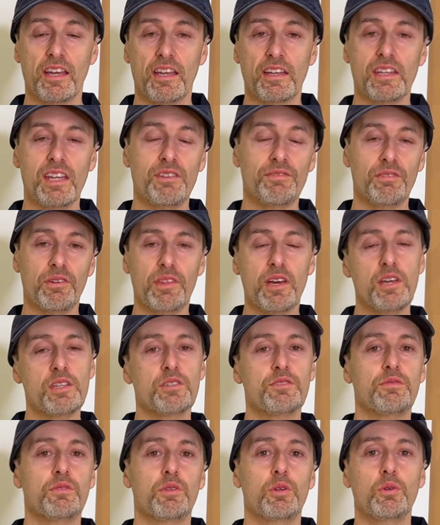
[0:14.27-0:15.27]
Now, for
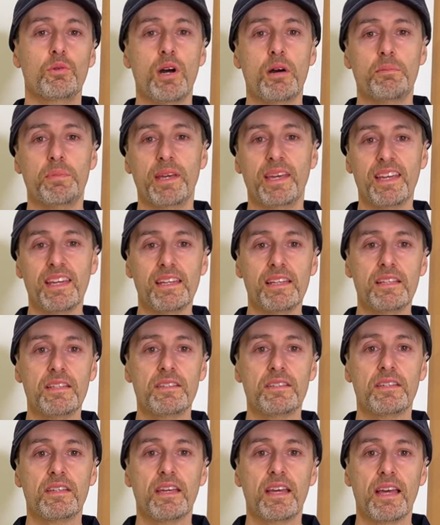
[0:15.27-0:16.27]
those who are
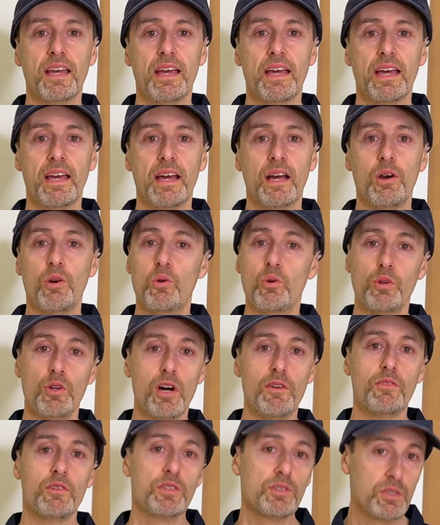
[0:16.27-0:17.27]
beginners or
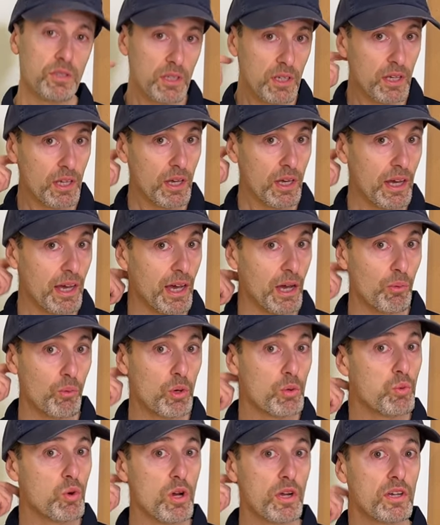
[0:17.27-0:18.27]
novice
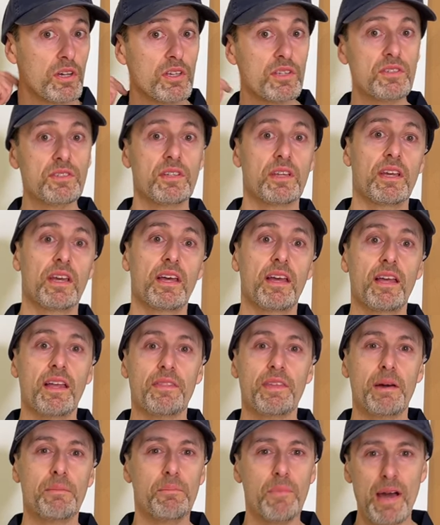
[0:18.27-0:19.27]
woodworkers
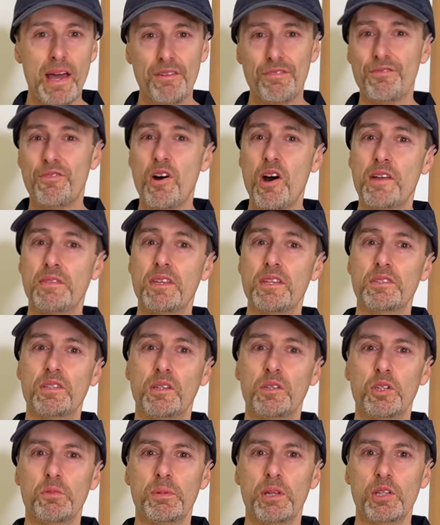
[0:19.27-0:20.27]
that may find this a
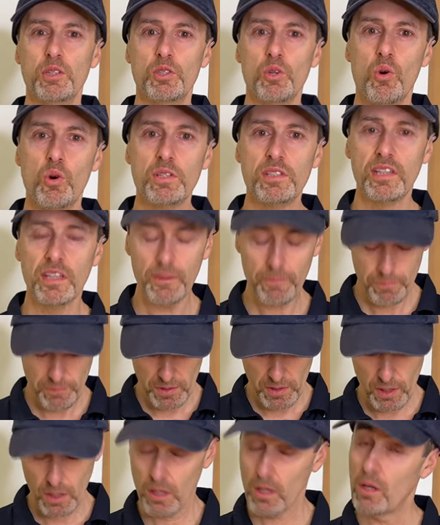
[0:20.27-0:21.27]
little bit daunting,
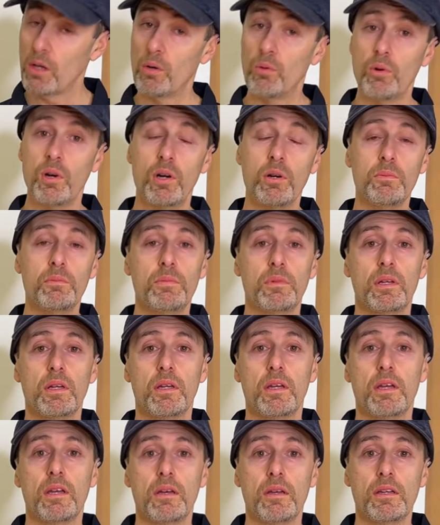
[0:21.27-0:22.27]
well,
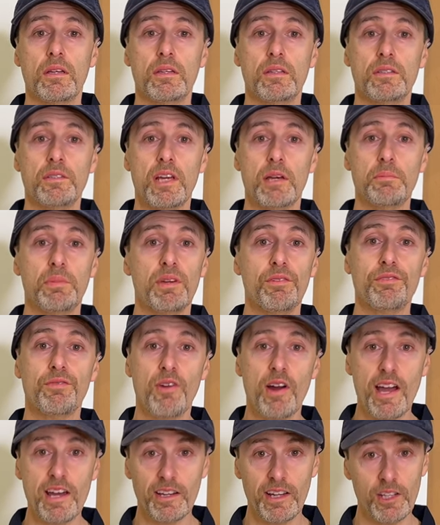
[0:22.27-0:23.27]
don't be
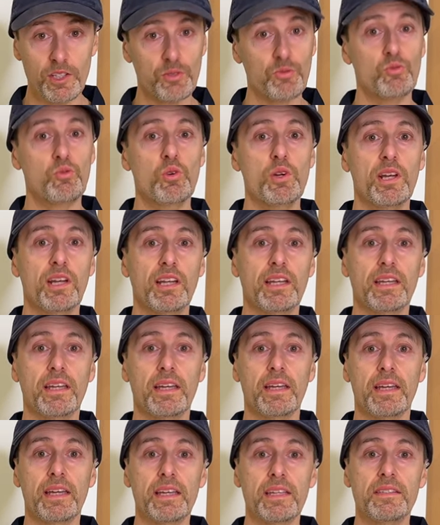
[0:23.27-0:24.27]
afraid, it's really
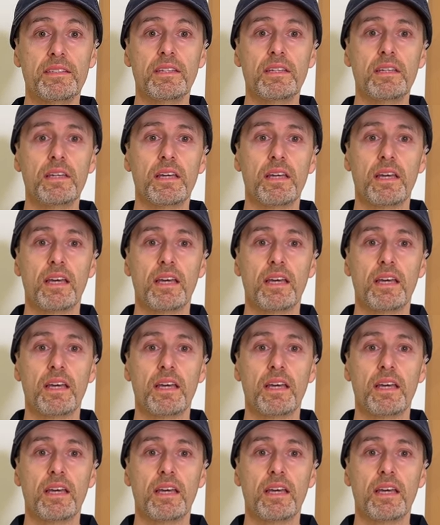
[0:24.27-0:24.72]
easy.